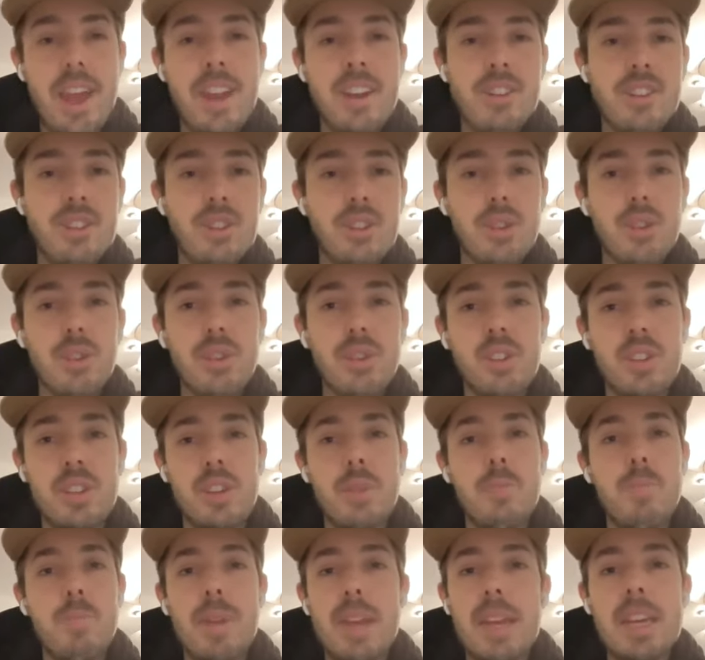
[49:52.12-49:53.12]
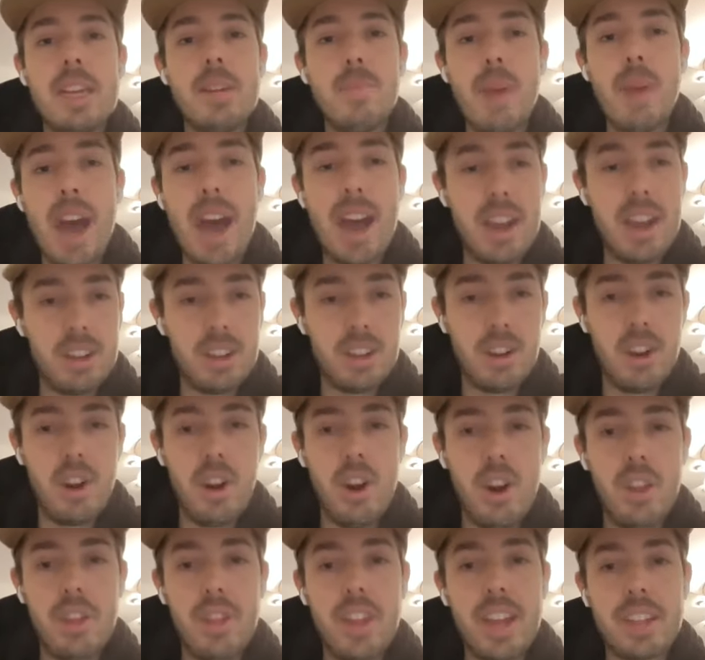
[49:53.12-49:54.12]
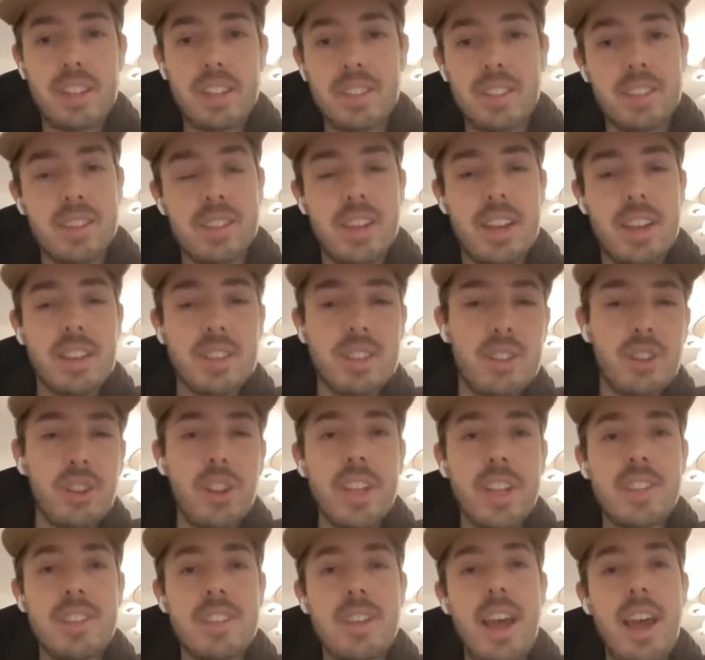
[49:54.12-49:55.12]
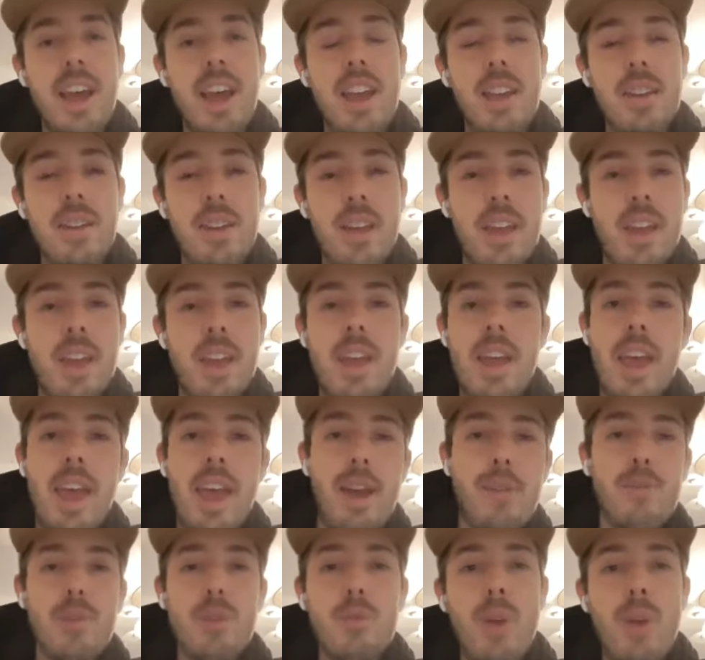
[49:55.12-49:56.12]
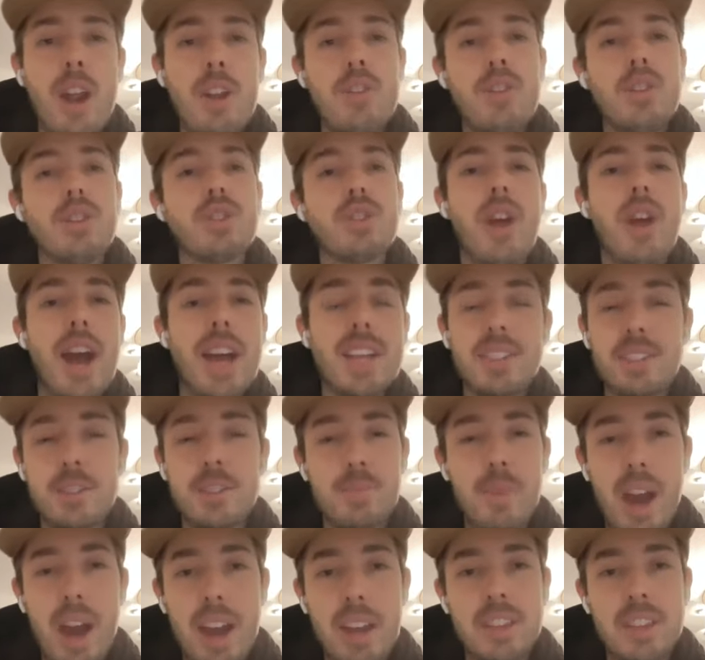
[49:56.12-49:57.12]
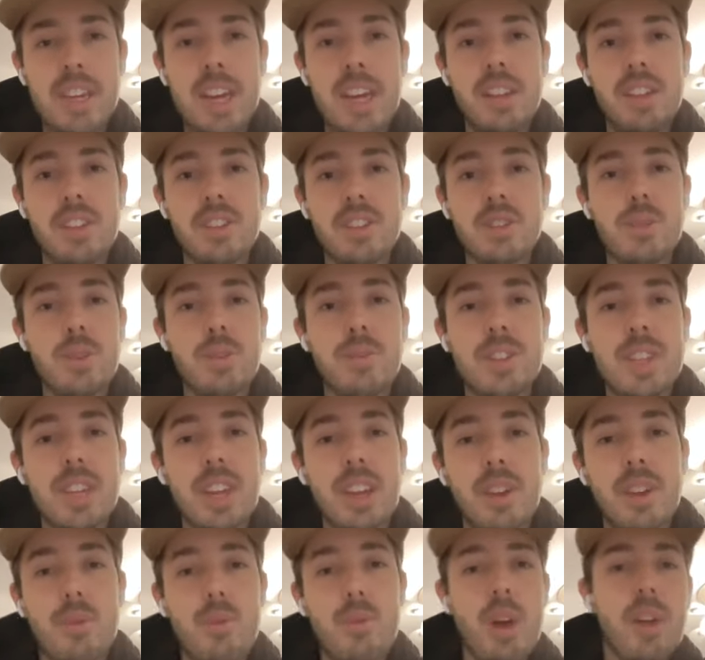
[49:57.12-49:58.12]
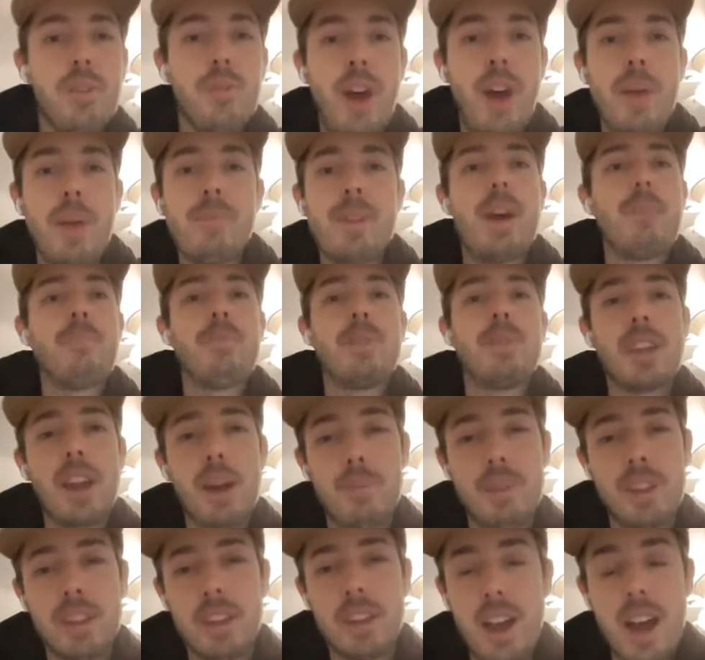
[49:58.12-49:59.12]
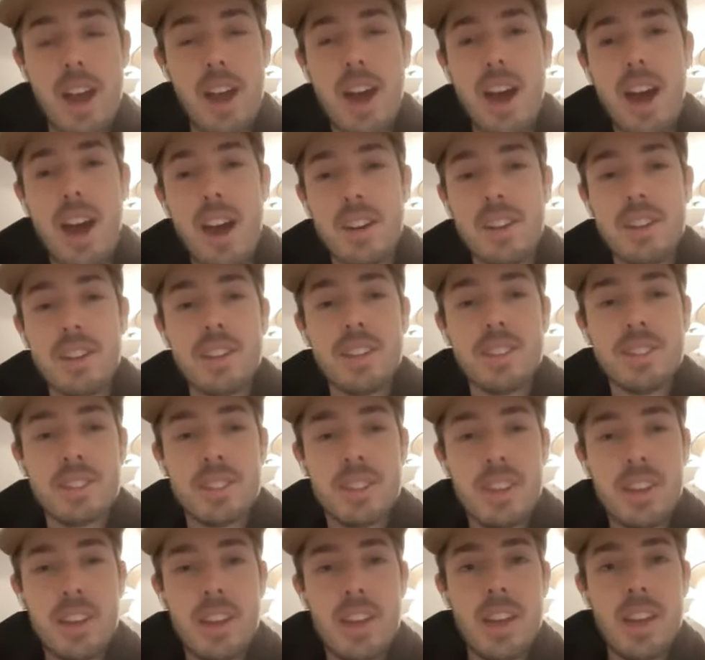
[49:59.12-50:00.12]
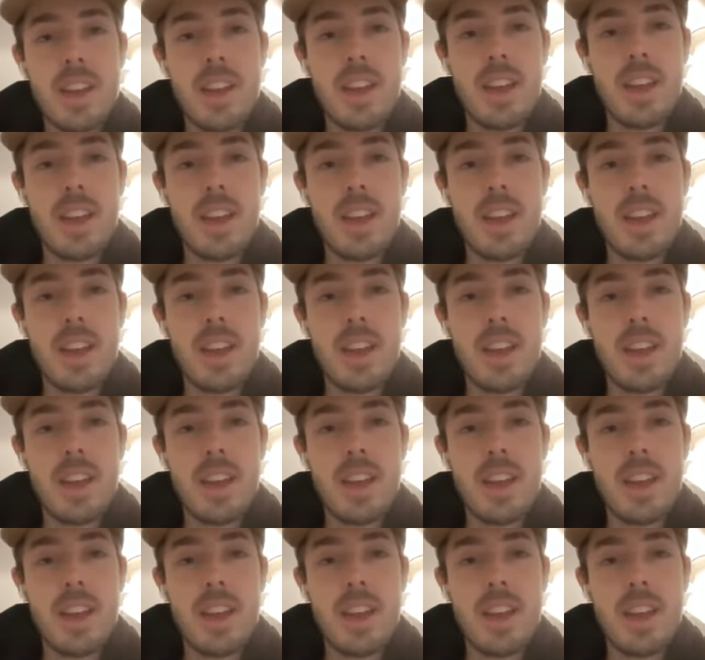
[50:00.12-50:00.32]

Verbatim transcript: then do to piggyback on that success? So let's say everyone who tries to buy a Taylor Swift ticket, well, if I'm an up and coming artist